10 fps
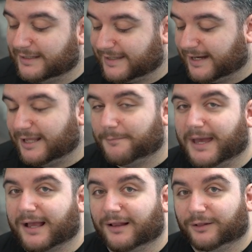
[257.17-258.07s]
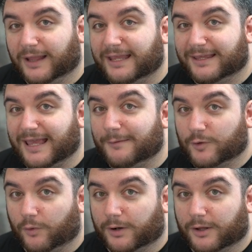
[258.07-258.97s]
getting back a late game
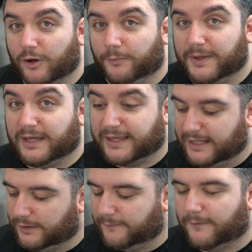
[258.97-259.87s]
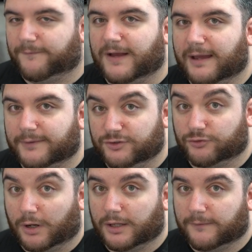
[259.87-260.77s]
Cornucopia, healing for 5 and
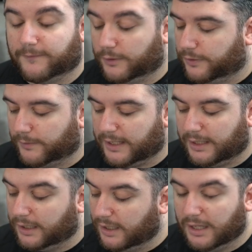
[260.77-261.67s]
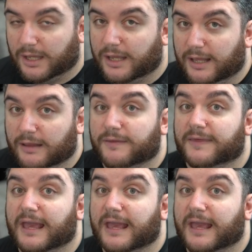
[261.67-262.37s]
drawing for 3 is